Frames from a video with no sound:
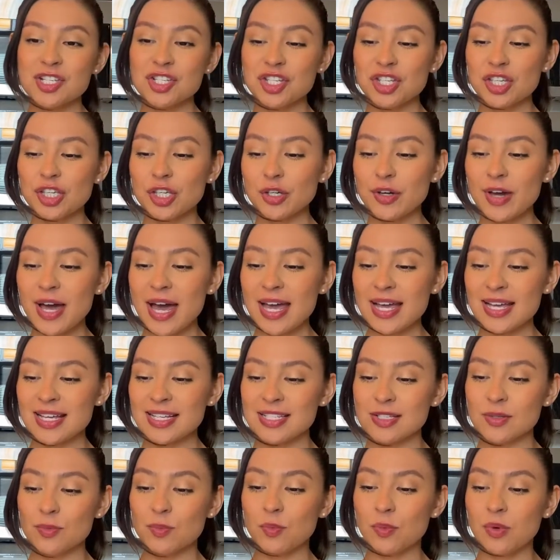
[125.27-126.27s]
to you
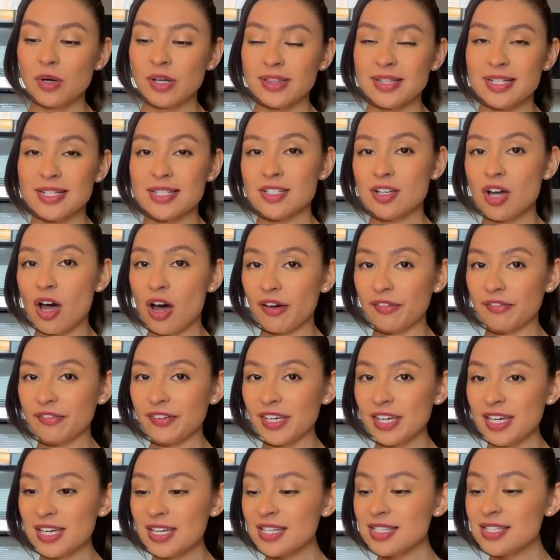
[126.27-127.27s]
guys what this
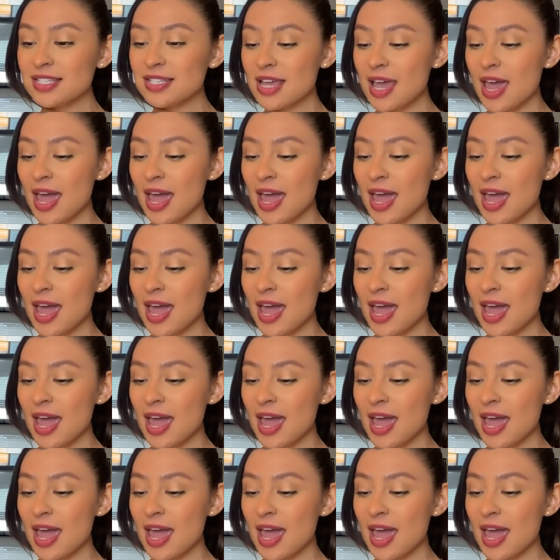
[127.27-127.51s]
coffee is.